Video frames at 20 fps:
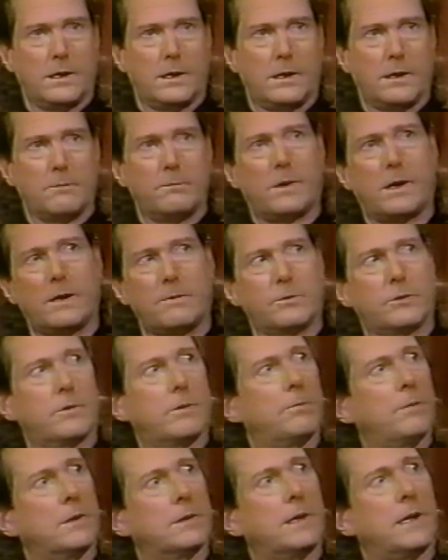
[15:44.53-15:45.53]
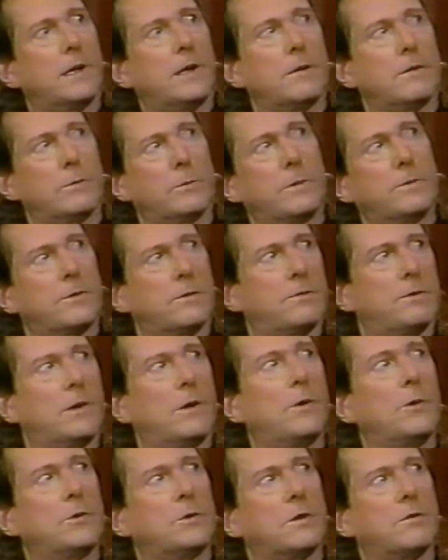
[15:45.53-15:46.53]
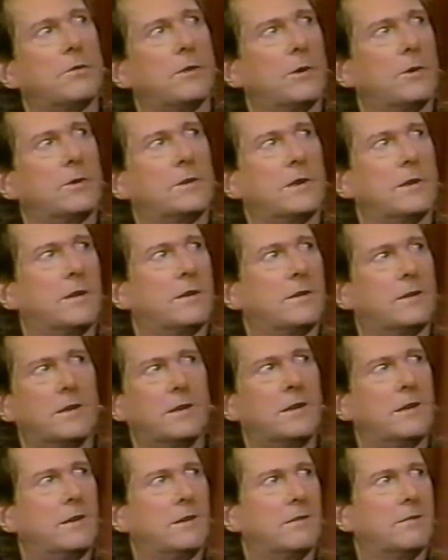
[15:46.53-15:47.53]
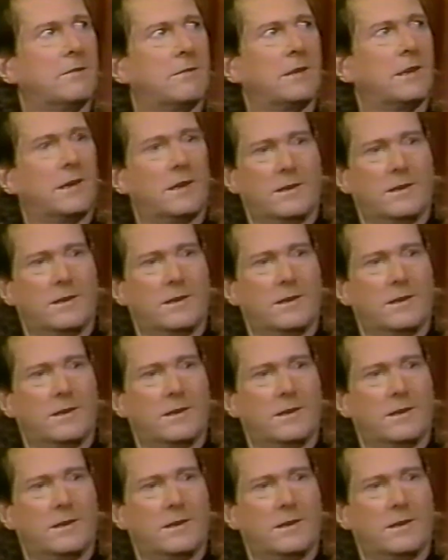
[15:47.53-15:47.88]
And Bob scribbled down, the river flows, it flows to the sea, and